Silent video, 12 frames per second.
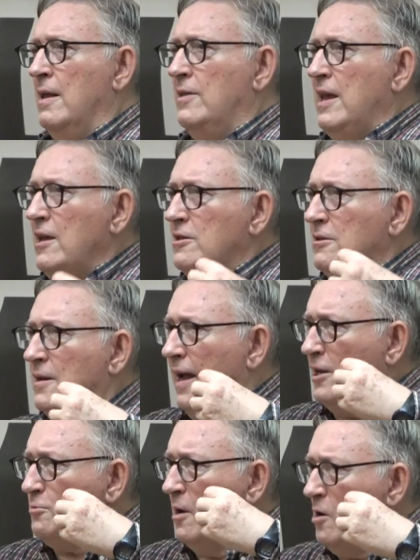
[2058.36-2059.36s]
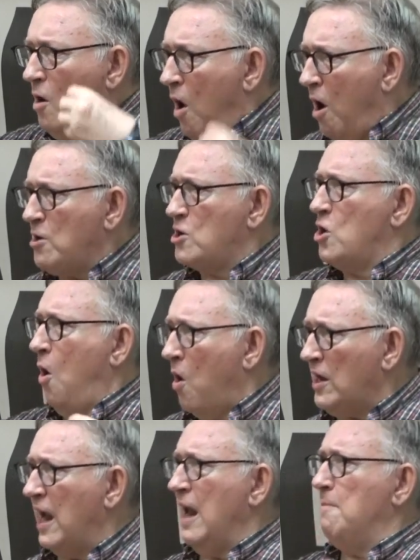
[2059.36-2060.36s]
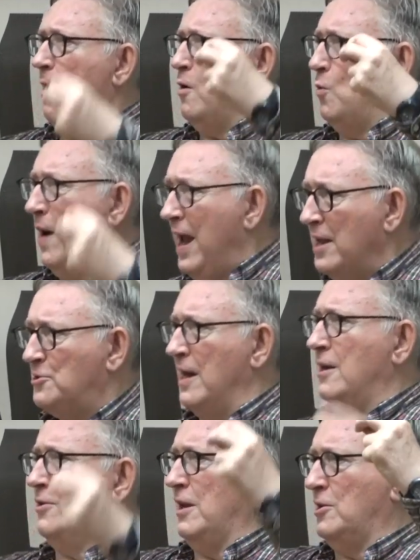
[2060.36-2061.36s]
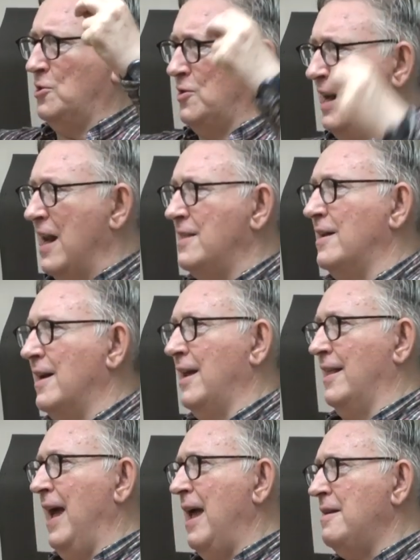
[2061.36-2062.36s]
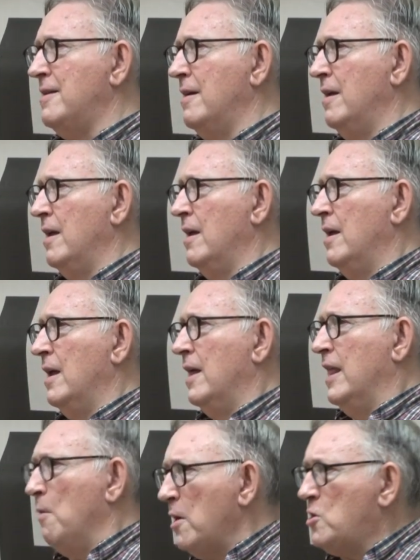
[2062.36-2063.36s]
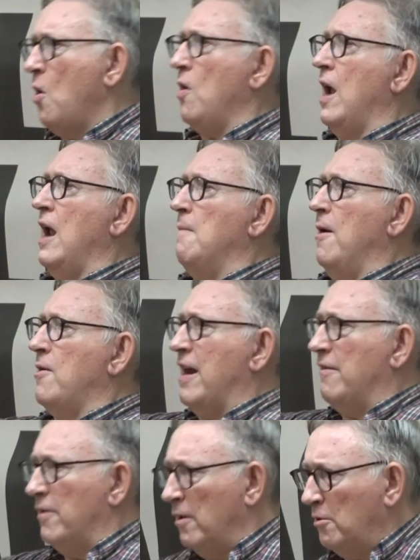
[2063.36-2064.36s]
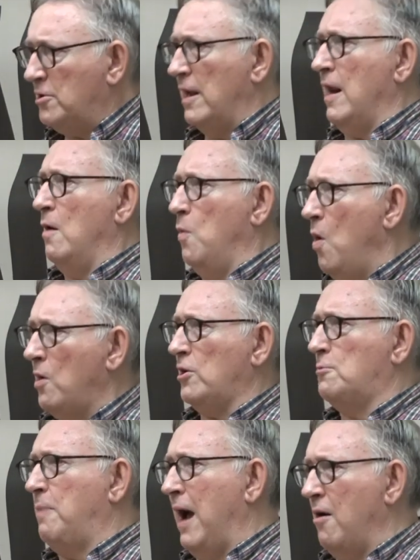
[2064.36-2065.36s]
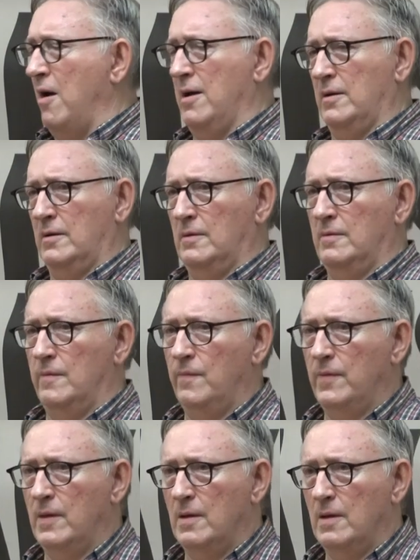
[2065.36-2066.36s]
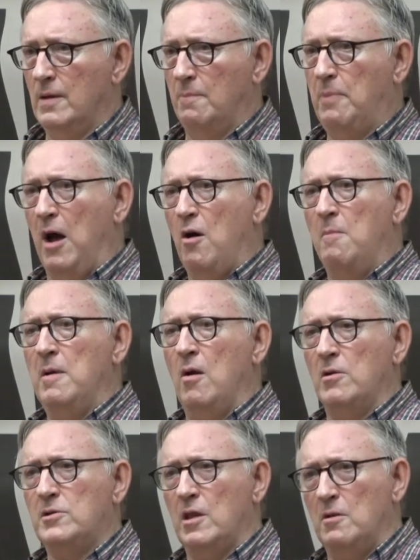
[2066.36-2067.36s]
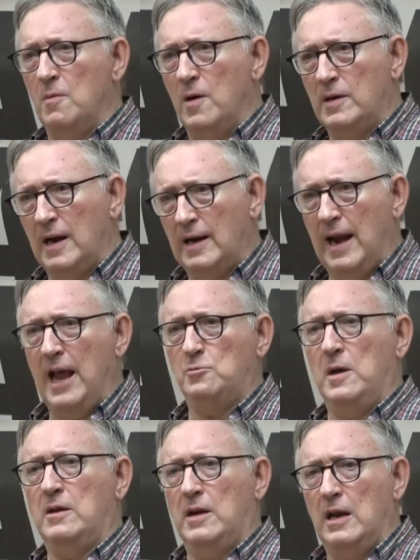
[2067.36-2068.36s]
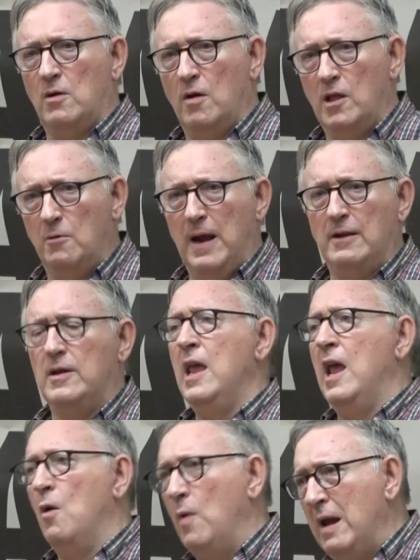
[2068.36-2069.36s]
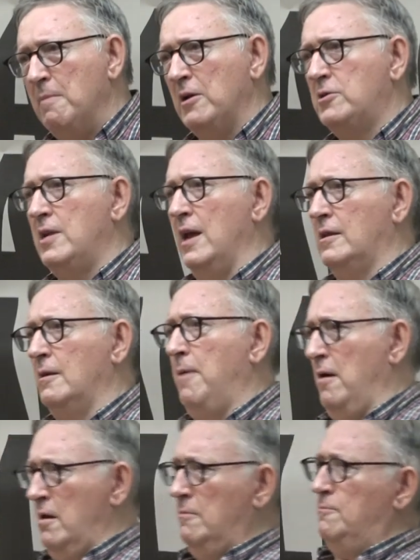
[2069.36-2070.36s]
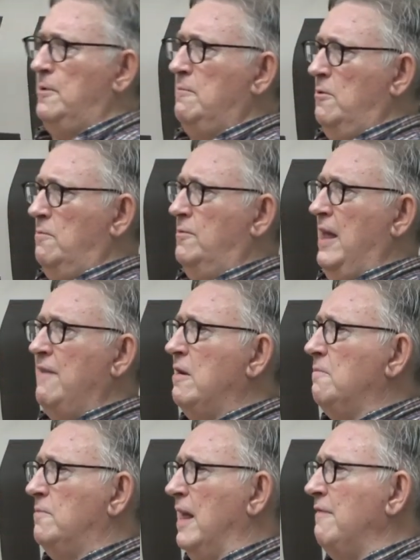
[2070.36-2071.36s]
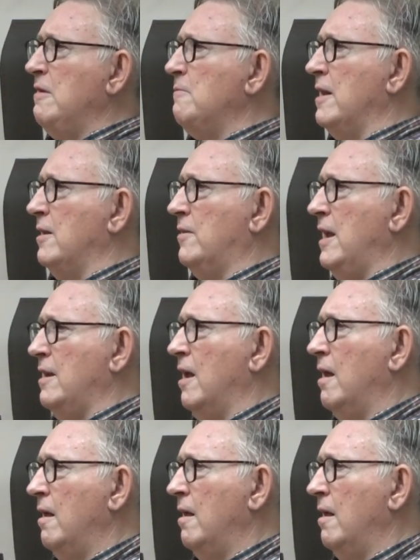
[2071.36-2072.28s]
These guys were not talking about wage increases or anything like that. They were talking about revolution and workers' power. The power belongs to the working class. We create all the wealth. We must take the power. People, everyone agreed.